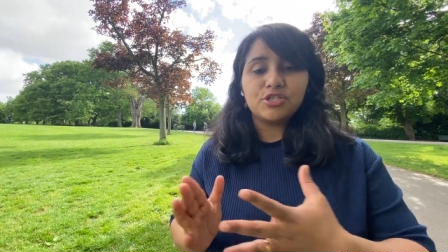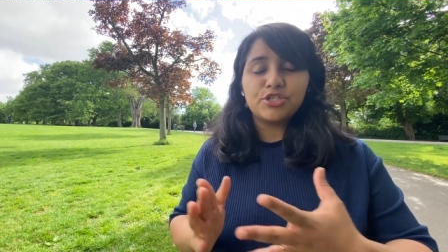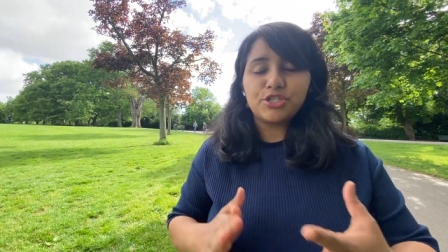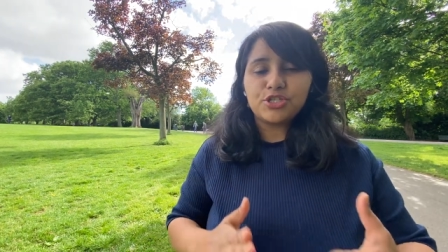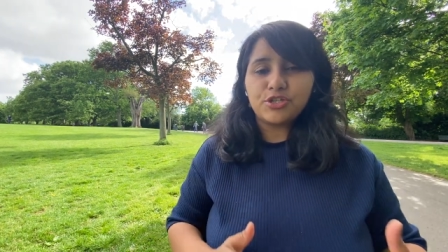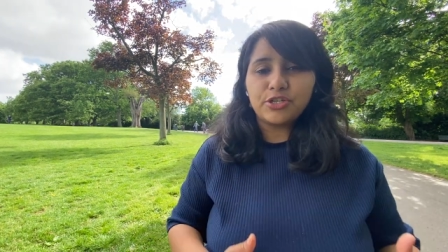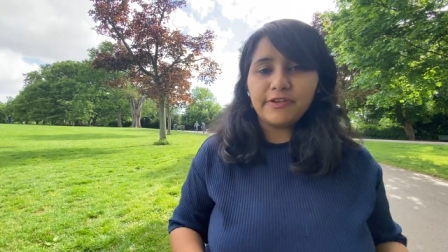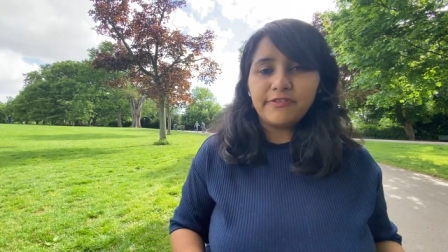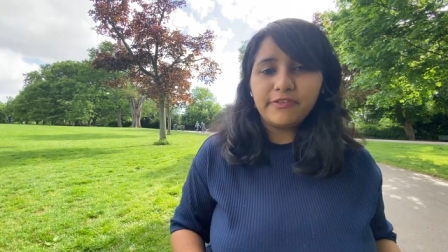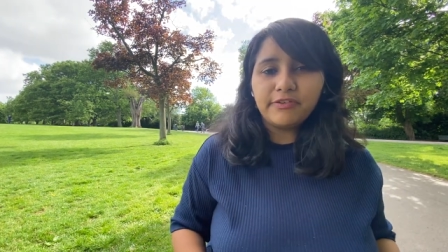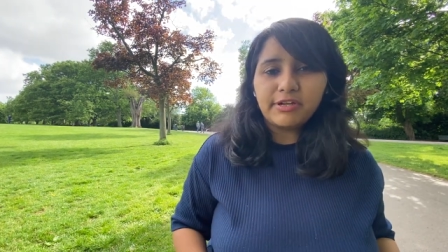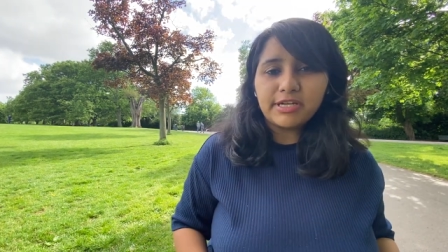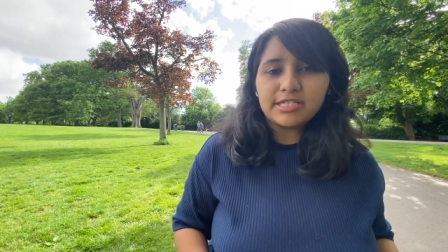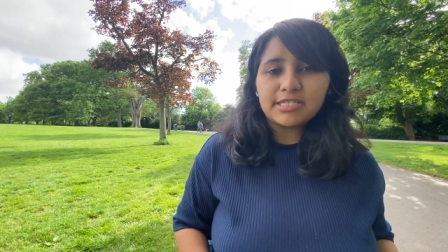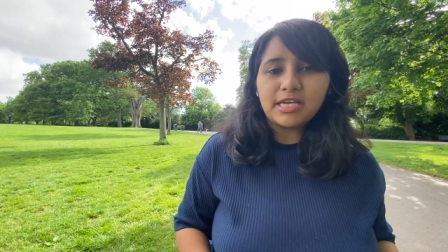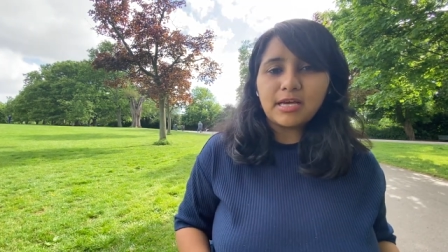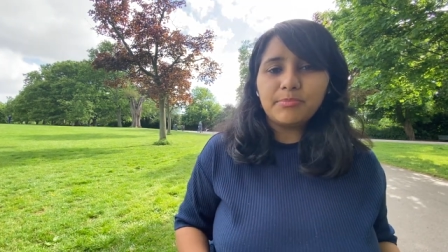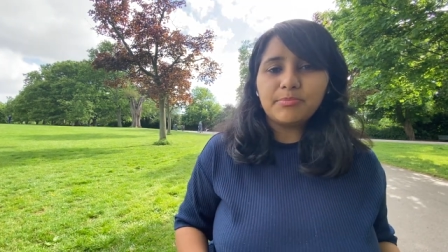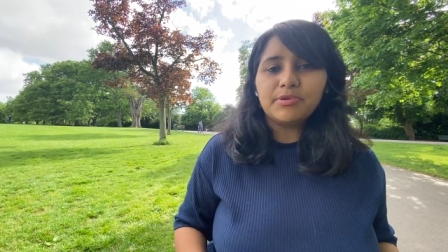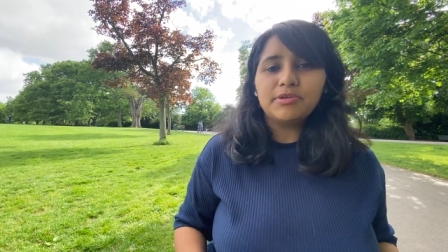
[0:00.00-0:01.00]
Just to give you an
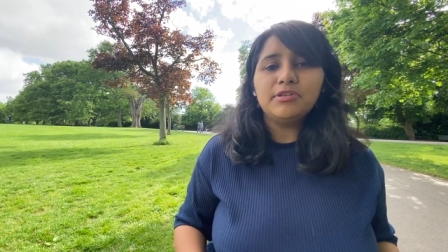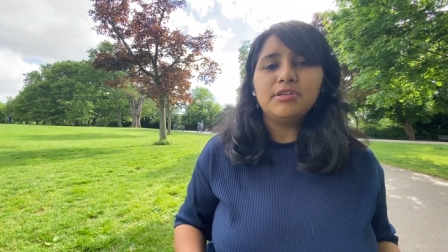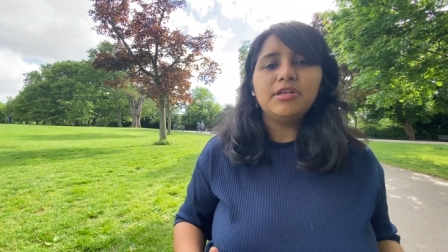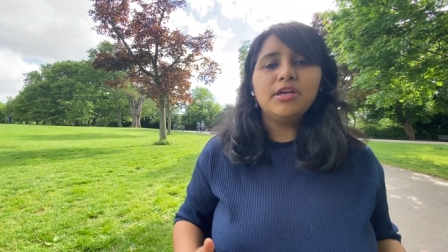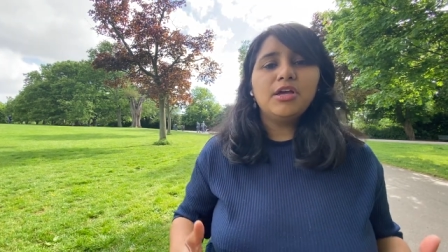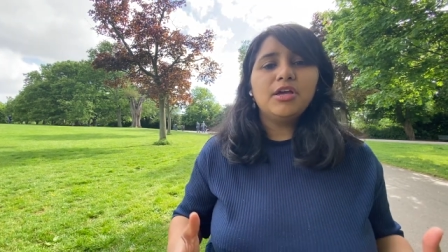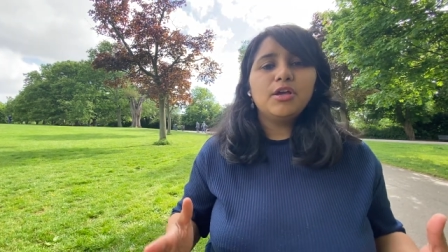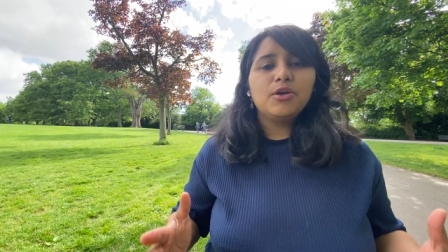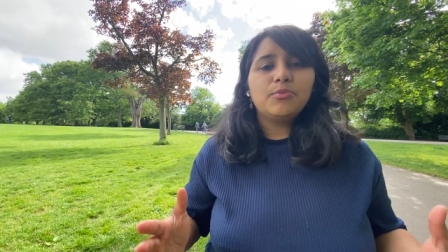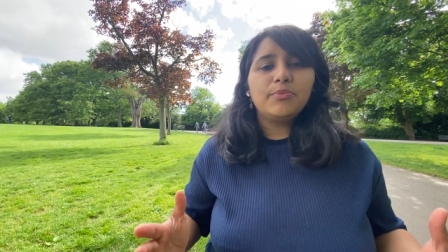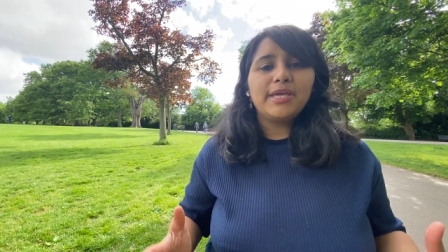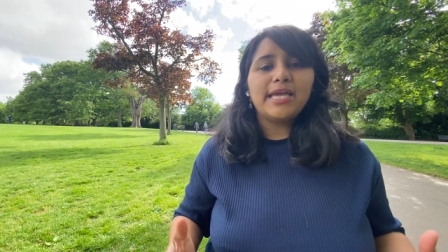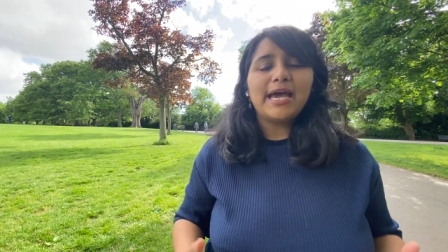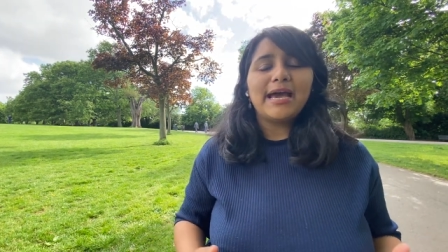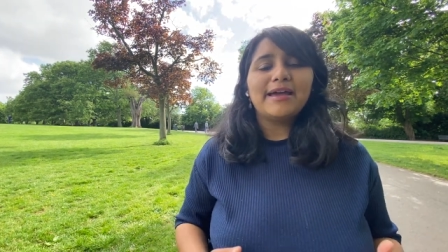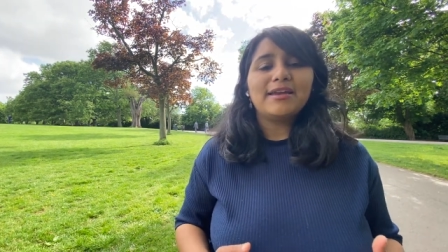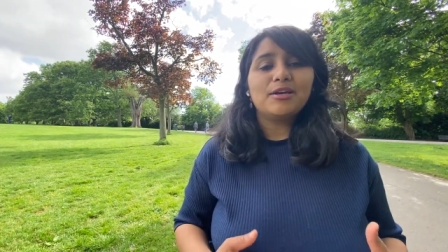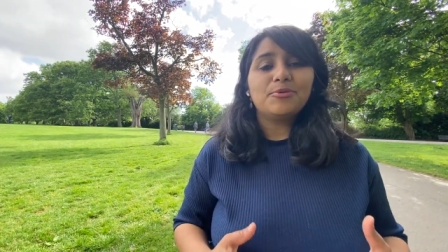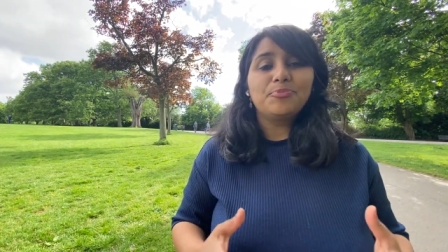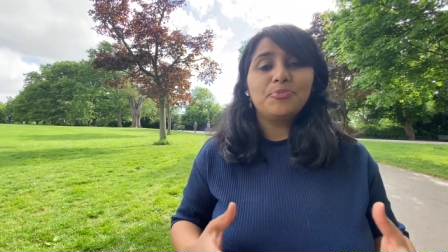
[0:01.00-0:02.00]
example, we
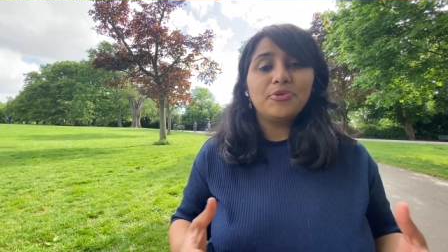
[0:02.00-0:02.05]
had a